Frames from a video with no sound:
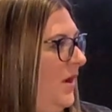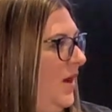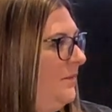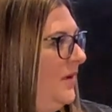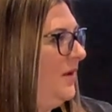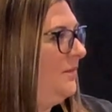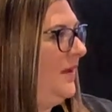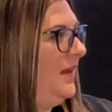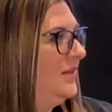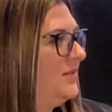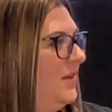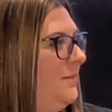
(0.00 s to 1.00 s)
pop up, and
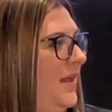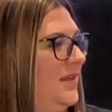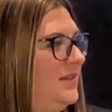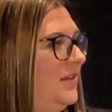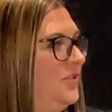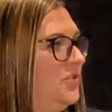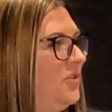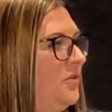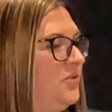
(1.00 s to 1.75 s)
it's amazing. It just goes